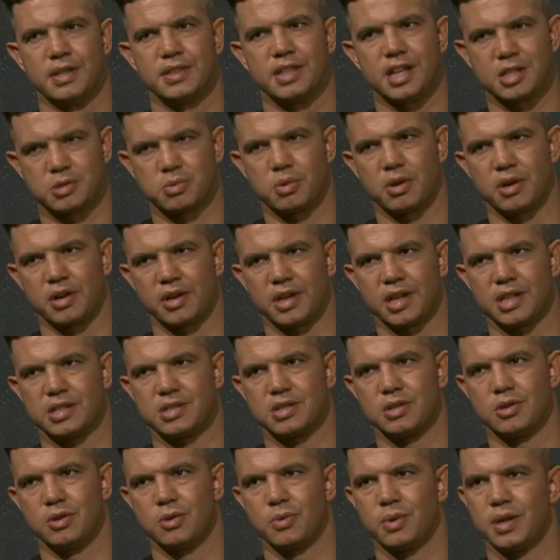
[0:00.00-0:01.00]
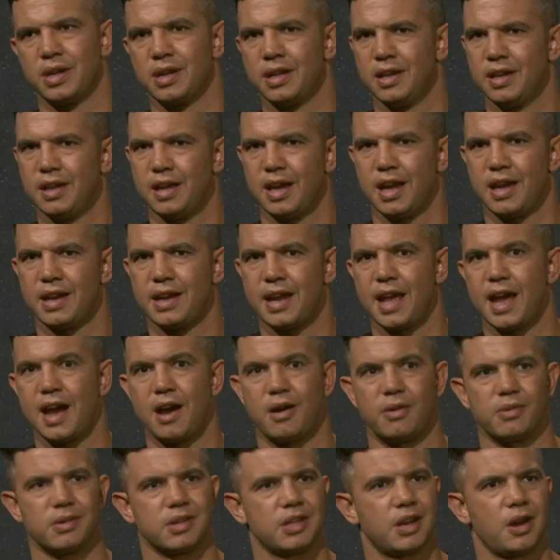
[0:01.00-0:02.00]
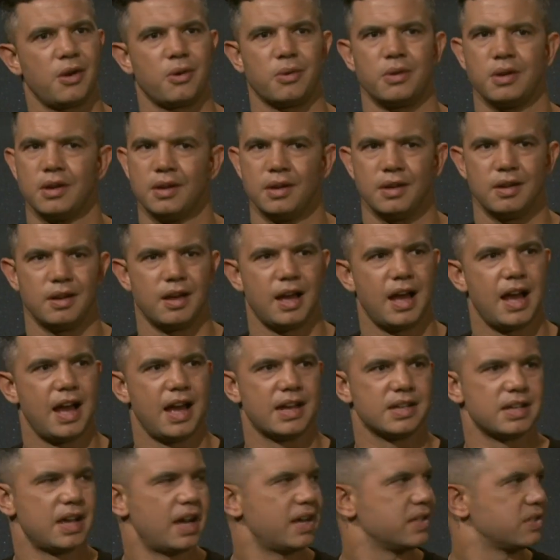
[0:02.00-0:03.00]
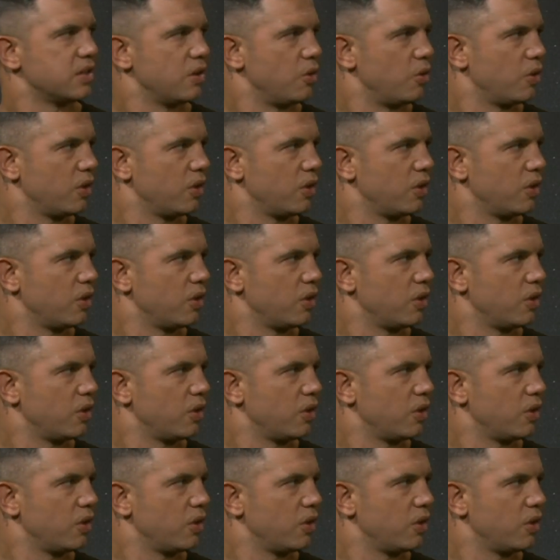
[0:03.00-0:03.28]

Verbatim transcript: That's mm. what I get to do. And, and now, you know, as an